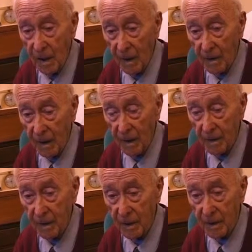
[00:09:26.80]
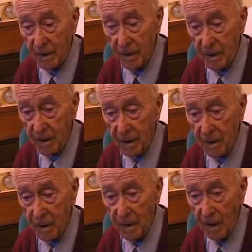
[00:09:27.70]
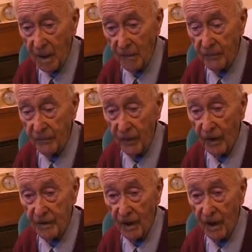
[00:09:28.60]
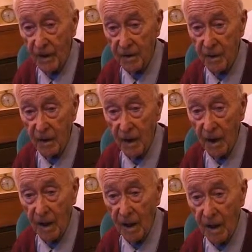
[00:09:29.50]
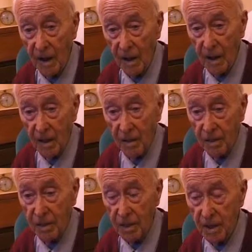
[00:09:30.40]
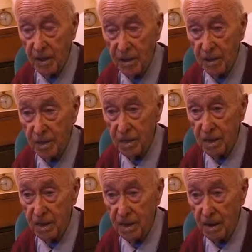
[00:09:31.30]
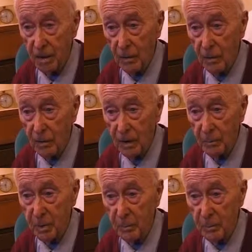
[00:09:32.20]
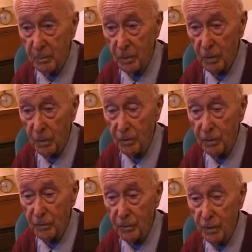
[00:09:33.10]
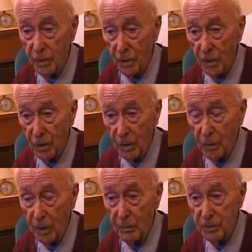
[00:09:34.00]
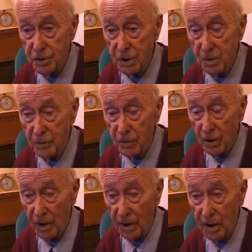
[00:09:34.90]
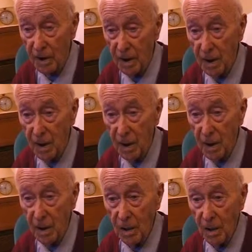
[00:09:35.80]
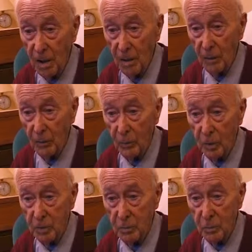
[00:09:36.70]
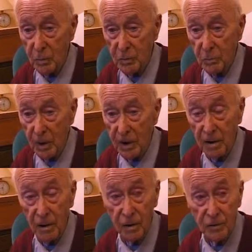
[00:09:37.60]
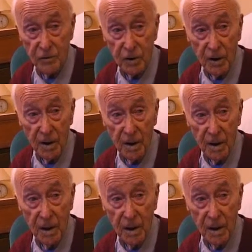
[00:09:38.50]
I can't. In fact, I had the only people who come and see me really was my in-laws, really.